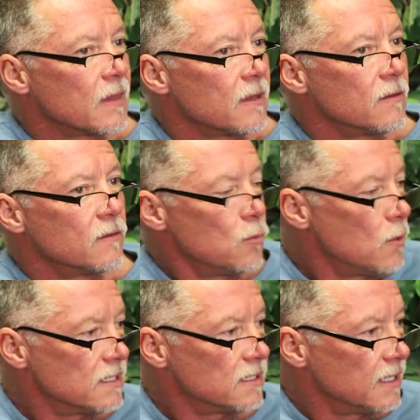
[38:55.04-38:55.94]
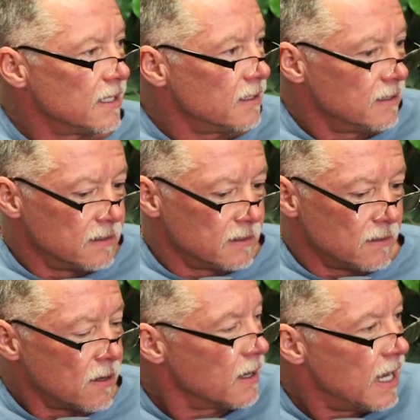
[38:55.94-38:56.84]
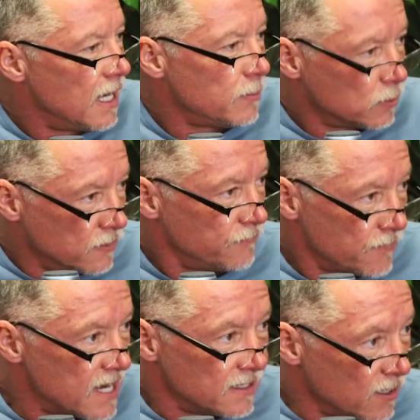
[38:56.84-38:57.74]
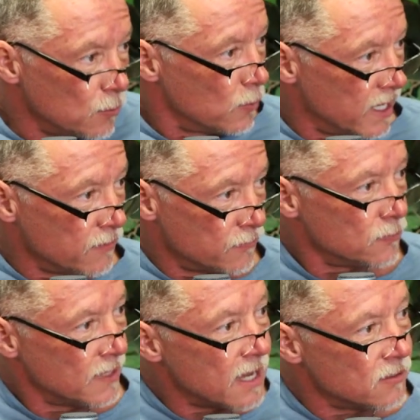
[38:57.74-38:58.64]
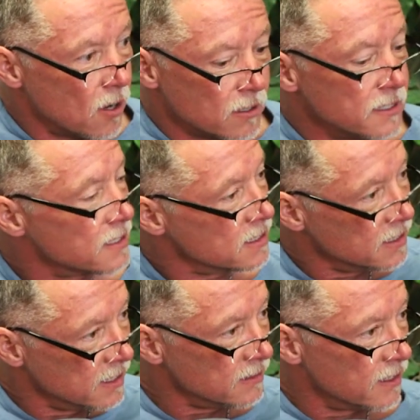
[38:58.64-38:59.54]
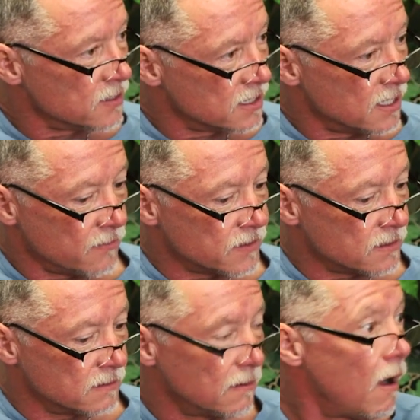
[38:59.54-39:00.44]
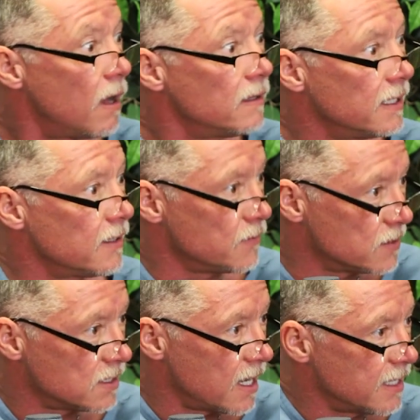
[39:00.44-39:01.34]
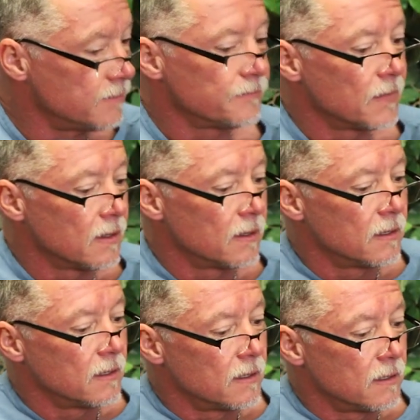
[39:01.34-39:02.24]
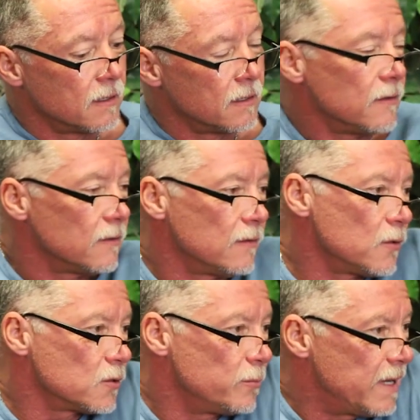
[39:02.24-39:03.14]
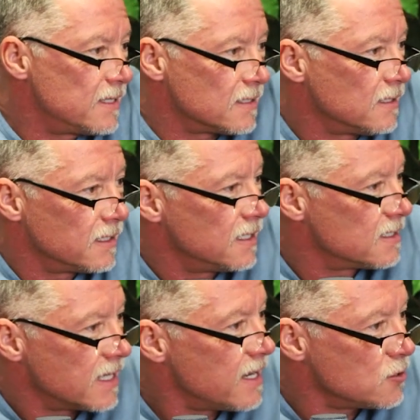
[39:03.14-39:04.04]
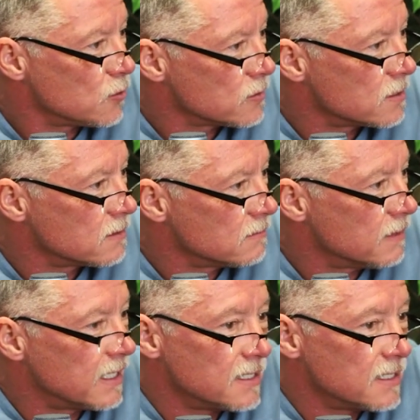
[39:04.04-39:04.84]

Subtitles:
The ones that are able to find their way through that darkness and get themselves on the other side, those are basically his angels, like his